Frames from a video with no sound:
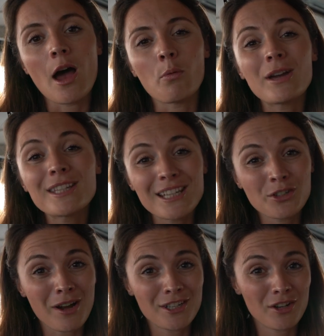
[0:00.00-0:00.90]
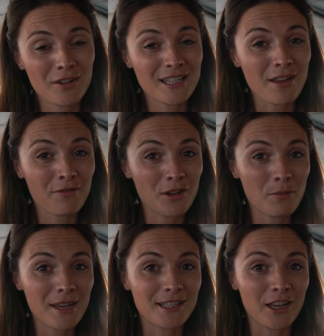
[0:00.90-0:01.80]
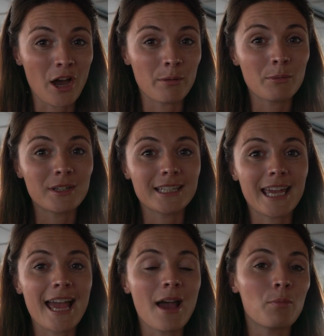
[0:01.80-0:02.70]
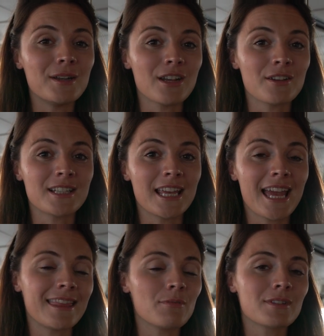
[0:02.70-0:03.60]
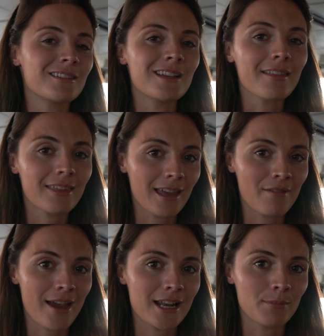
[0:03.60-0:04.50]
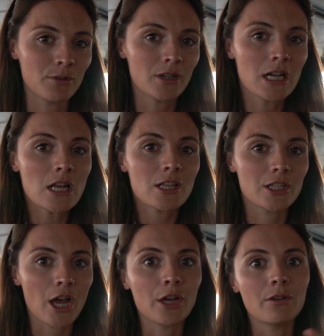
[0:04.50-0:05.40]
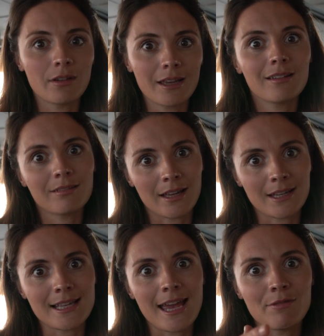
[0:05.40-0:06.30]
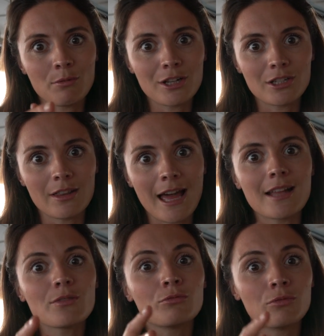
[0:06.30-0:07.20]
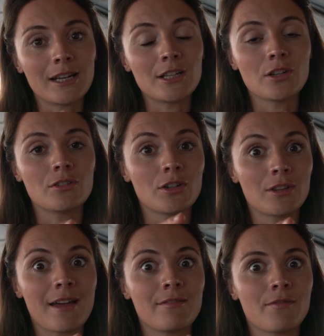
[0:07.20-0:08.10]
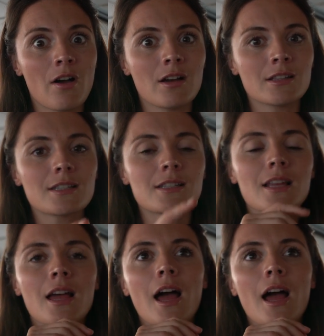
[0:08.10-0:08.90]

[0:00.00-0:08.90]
We did try to do this a few weeks ago. We wanted to get a window seat and there was nothing available. So like I say, if you want to do that, really do that in advance.